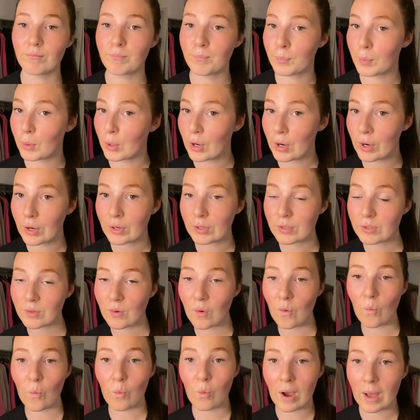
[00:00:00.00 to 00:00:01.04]
books,
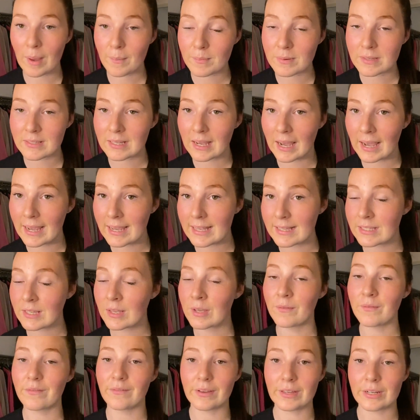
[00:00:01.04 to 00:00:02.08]
websites,
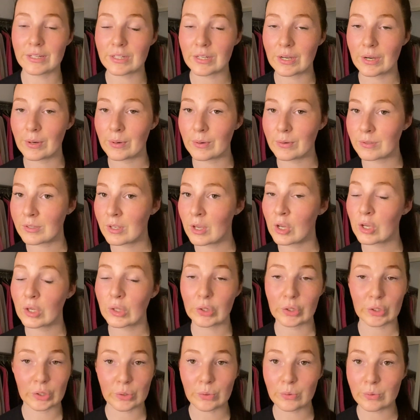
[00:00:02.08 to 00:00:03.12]
videos,
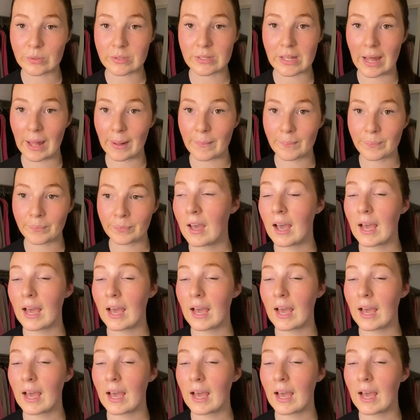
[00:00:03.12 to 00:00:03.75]
use them.